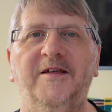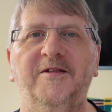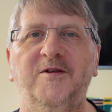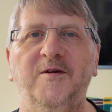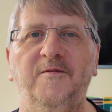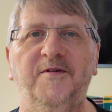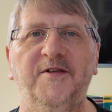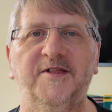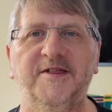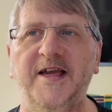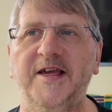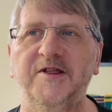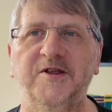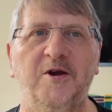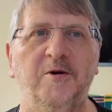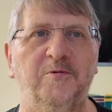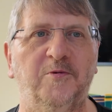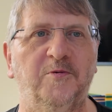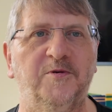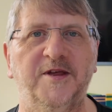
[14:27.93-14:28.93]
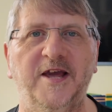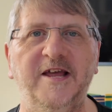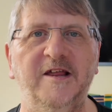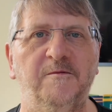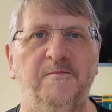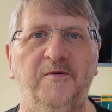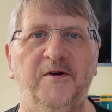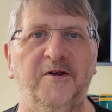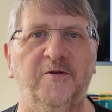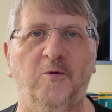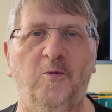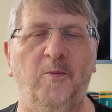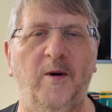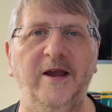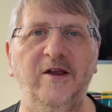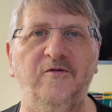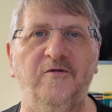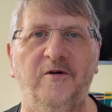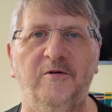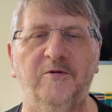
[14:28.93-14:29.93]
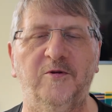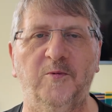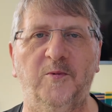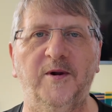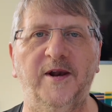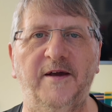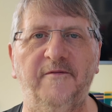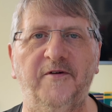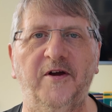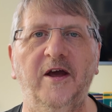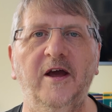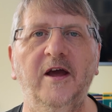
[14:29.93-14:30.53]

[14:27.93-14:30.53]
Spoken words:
So if it's Tesco's or Sainsbury's or Waitrose or whatever.